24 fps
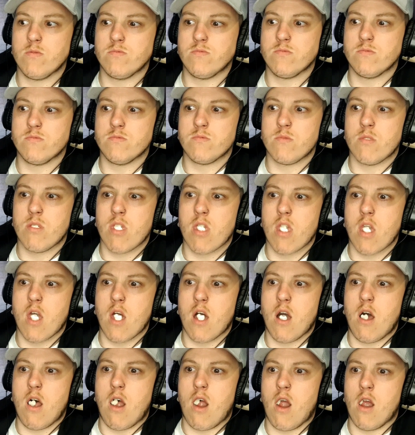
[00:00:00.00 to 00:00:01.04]
The chair
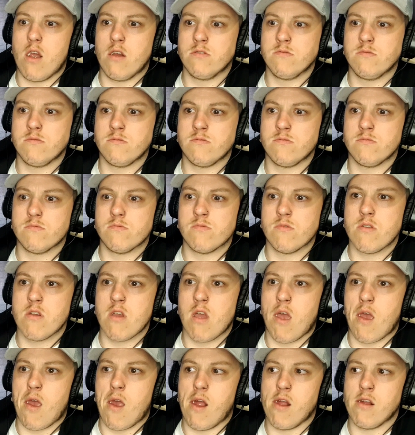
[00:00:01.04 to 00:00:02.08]
looks as if it's being
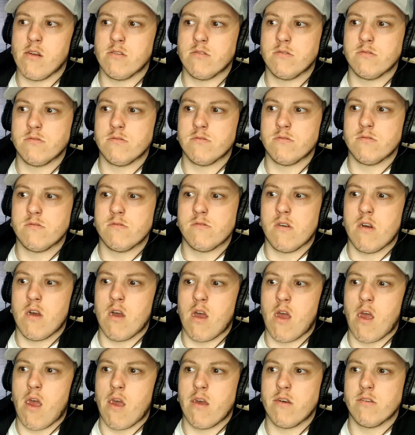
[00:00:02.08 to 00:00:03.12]
pushed and pulled
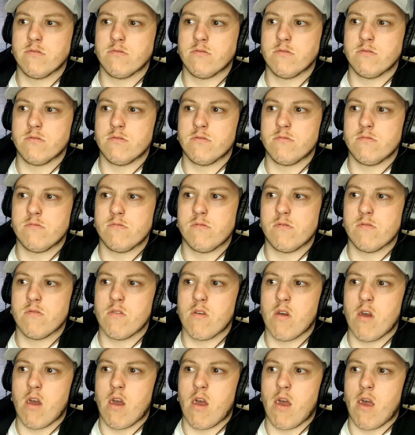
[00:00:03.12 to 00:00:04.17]
by an invisible
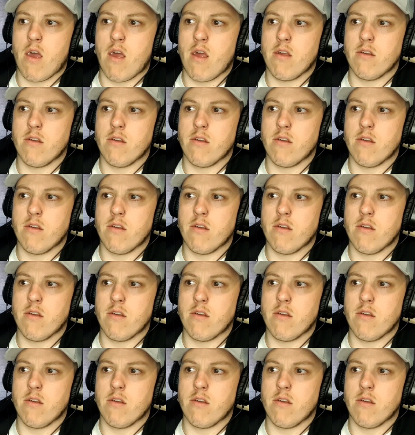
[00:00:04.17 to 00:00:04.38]
force.